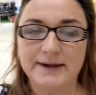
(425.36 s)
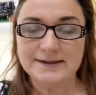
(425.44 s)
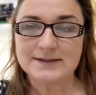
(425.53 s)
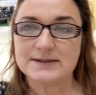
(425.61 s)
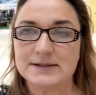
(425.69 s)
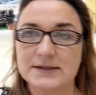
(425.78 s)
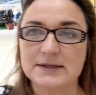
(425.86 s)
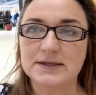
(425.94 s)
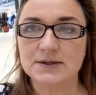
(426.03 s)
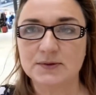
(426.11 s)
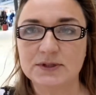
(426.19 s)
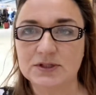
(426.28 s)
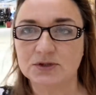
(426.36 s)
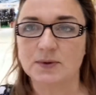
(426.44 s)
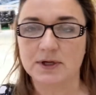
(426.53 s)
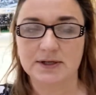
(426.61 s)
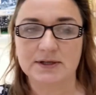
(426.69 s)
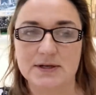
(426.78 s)
hence we're
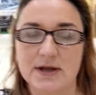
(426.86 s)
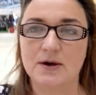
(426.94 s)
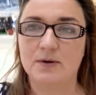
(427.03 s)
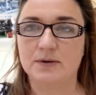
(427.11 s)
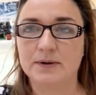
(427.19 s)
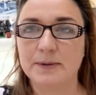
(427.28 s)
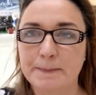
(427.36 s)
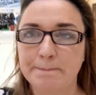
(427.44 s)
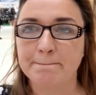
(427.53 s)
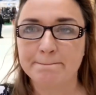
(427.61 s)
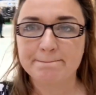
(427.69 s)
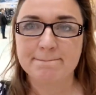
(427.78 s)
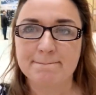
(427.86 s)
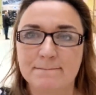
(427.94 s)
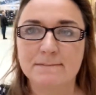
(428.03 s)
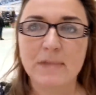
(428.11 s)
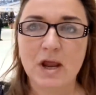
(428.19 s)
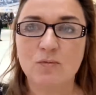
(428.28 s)
doing it now.
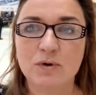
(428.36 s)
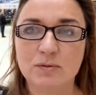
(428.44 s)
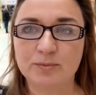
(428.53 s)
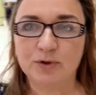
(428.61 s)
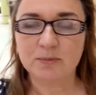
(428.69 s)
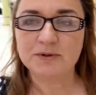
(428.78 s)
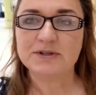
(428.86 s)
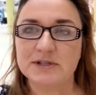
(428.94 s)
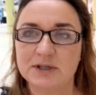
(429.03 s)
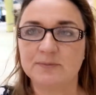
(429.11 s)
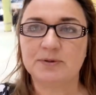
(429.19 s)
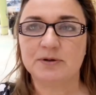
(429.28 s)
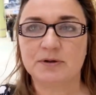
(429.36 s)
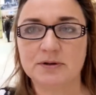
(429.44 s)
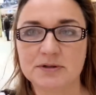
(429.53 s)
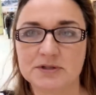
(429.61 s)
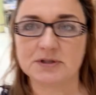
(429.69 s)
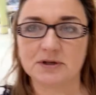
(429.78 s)
We will probably sleep
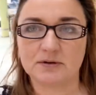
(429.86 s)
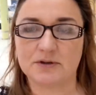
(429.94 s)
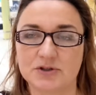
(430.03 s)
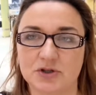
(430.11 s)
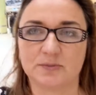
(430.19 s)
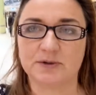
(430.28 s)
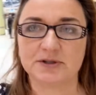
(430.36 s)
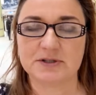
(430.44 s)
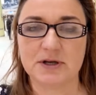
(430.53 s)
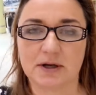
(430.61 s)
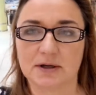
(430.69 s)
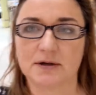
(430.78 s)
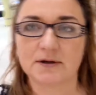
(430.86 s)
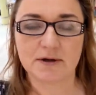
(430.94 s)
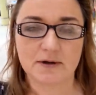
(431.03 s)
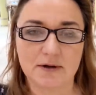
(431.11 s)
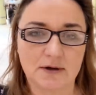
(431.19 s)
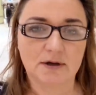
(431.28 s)
still on the German side.
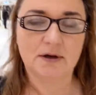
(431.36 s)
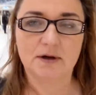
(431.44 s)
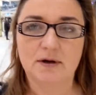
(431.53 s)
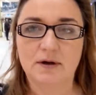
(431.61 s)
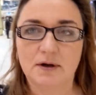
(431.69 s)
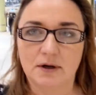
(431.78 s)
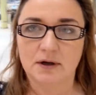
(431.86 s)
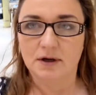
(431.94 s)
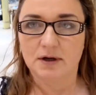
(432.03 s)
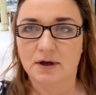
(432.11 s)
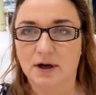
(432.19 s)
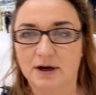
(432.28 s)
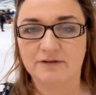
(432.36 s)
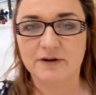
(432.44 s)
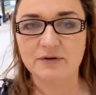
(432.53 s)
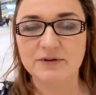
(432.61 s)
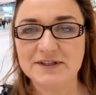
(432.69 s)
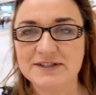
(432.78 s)
I
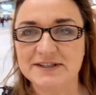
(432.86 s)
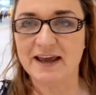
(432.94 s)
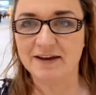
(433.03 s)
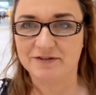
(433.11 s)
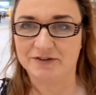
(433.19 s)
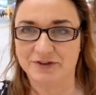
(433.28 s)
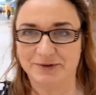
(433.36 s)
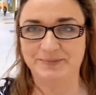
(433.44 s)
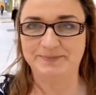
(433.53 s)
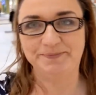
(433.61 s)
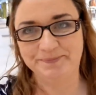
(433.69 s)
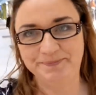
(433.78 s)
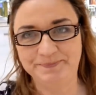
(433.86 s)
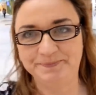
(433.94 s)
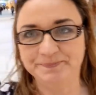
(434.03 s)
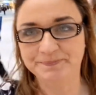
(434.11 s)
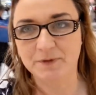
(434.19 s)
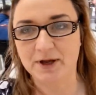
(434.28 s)
found it safer.
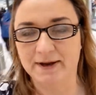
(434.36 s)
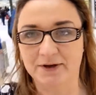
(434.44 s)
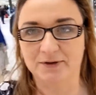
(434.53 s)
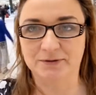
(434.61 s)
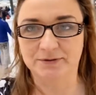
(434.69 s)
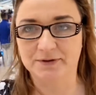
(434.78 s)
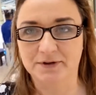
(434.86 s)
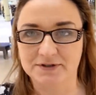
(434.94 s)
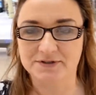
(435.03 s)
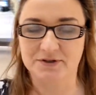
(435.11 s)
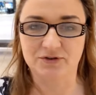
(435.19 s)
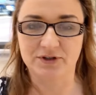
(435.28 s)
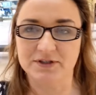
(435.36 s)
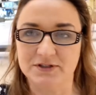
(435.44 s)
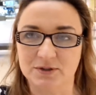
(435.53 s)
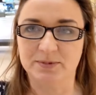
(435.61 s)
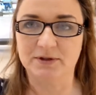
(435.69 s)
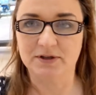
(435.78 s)
I know. It's
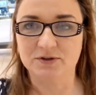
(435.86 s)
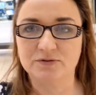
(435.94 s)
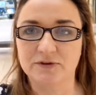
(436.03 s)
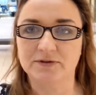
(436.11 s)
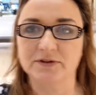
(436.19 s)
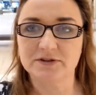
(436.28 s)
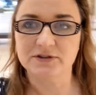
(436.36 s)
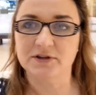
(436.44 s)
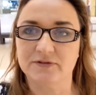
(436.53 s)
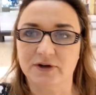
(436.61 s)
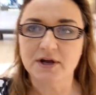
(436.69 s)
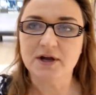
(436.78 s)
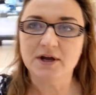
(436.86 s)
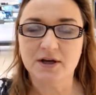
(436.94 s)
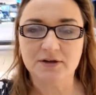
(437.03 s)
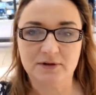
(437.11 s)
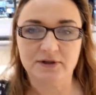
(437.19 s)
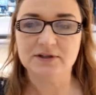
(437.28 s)
crazy, but I do find it safer.
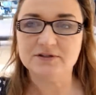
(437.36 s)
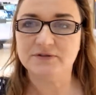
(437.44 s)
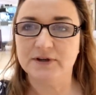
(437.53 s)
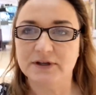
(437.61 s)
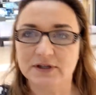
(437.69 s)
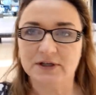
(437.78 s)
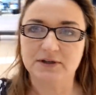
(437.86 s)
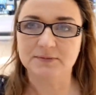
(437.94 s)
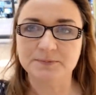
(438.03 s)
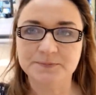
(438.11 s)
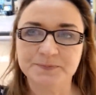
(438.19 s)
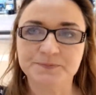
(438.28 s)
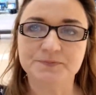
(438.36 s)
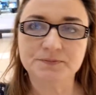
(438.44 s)
Anyway, let's find Ian.